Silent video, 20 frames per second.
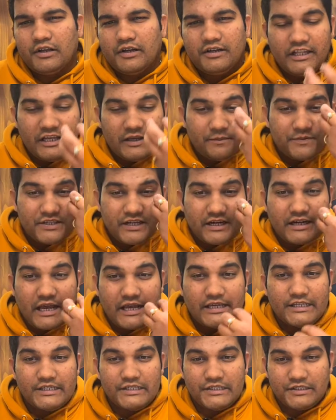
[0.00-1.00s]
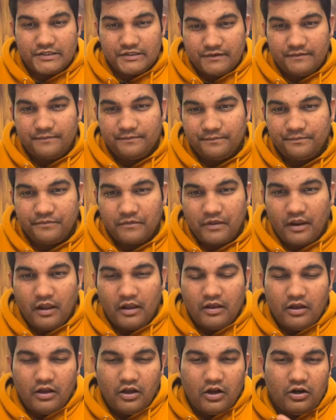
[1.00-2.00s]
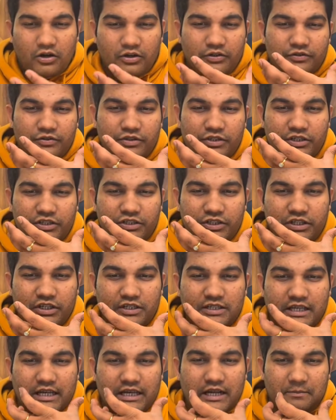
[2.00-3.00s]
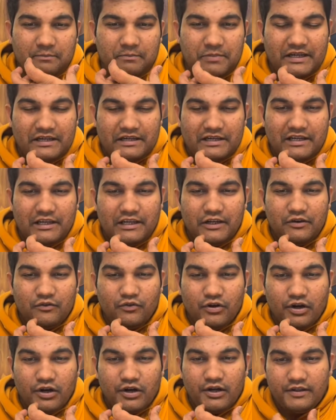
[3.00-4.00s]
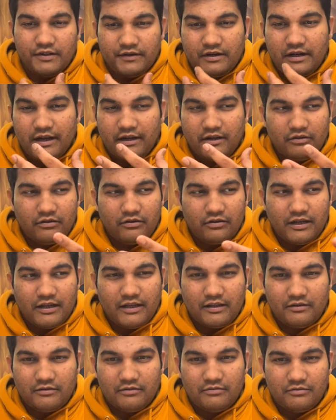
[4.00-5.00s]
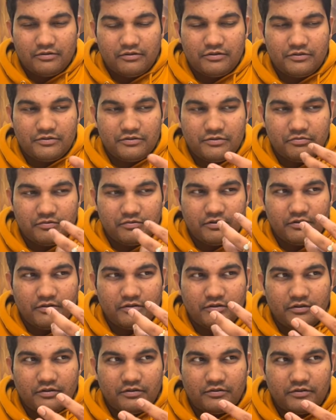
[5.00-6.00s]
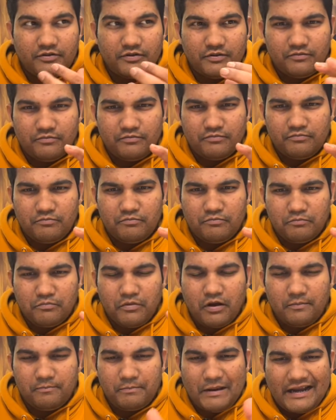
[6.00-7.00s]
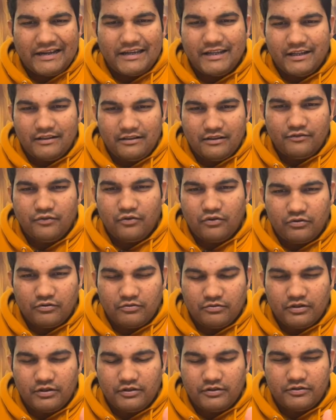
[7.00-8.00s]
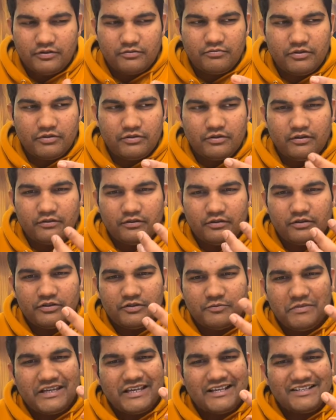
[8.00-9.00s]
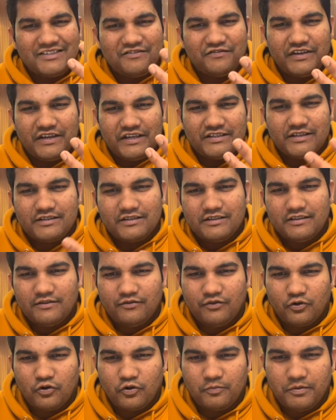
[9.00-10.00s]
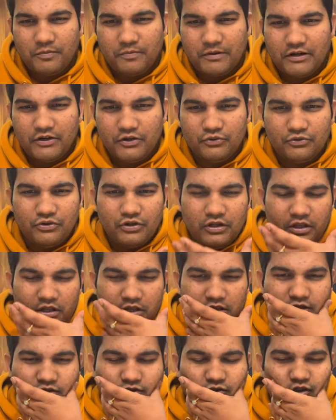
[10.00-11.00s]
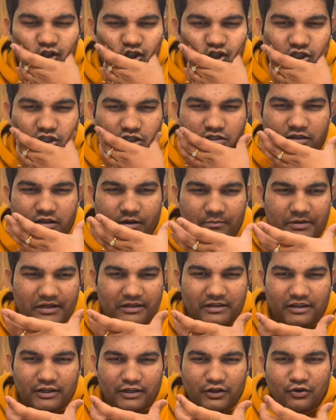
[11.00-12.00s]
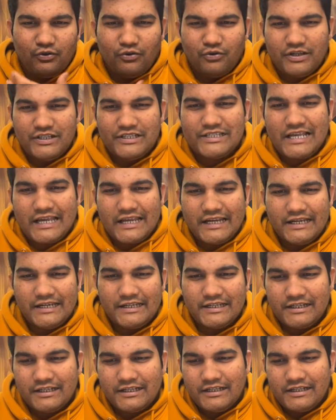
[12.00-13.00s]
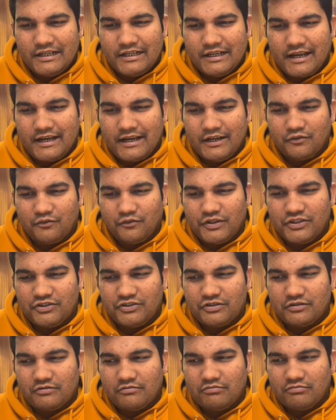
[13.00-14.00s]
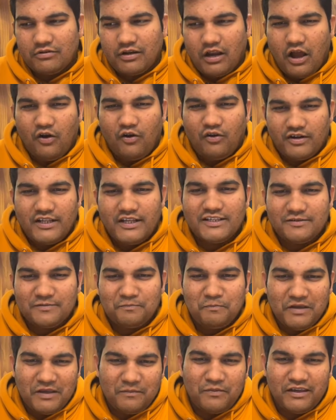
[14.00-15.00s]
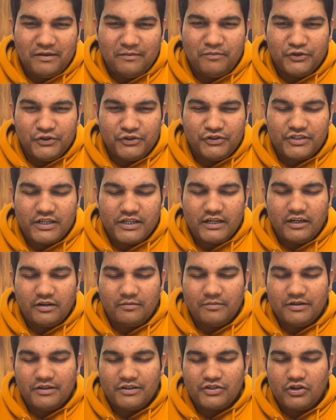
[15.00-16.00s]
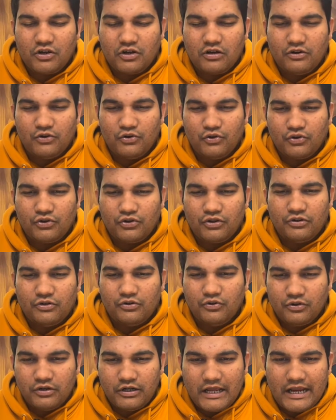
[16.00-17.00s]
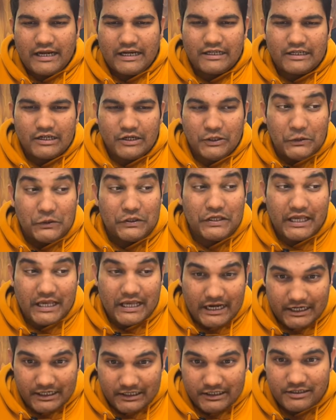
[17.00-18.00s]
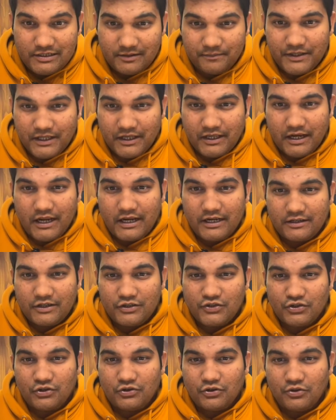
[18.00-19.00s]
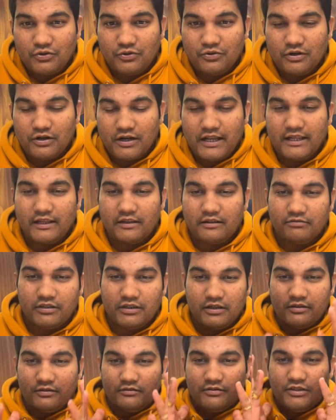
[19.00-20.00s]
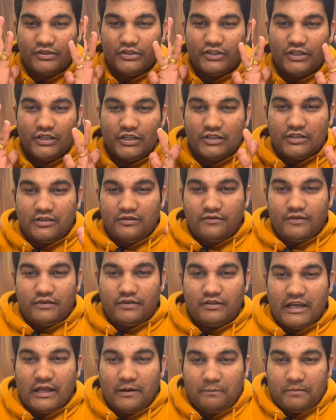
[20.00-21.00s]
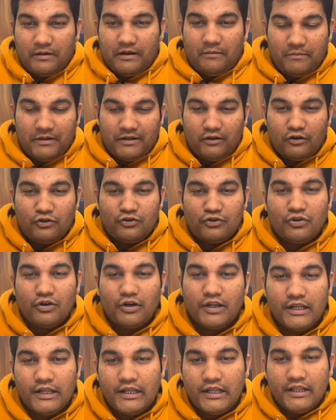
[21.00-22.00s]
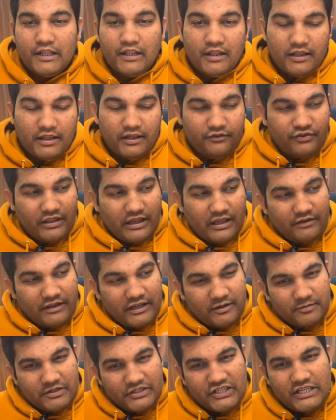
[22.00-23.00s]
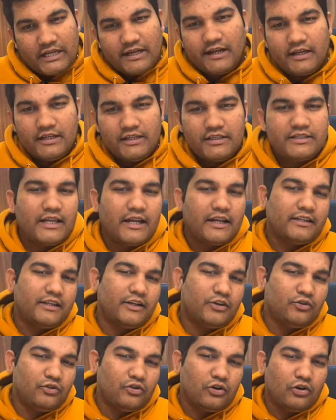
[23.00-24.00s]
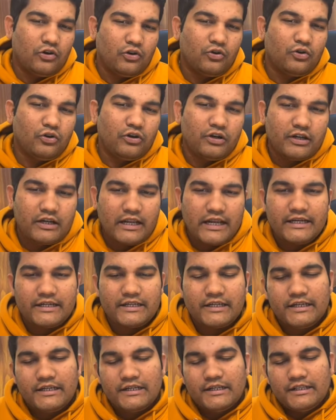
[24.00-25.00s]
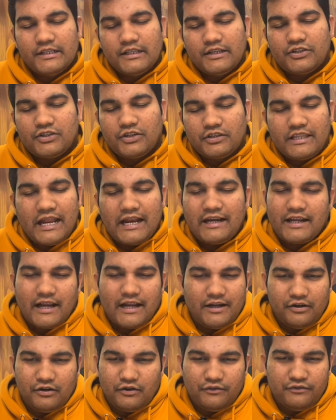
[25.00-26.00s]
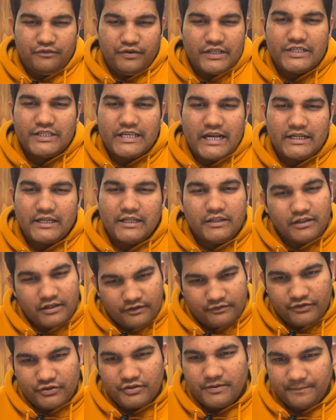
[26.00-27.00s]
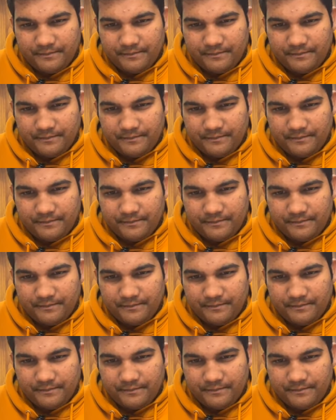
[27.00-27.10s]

deep set eyes, or you see cheeks are completely inward, right? You know, like uh, this, uh, this uh, patting in the photo, this, this making some faces in the photo people do. So the cheeks completely go inside right which nowadays may be a beauty standard but does not look good at looking at something right does not look good like the the cheeks if they are plump it looks good if they are very much sunken inside they do not look good right so that kind of face saturn gives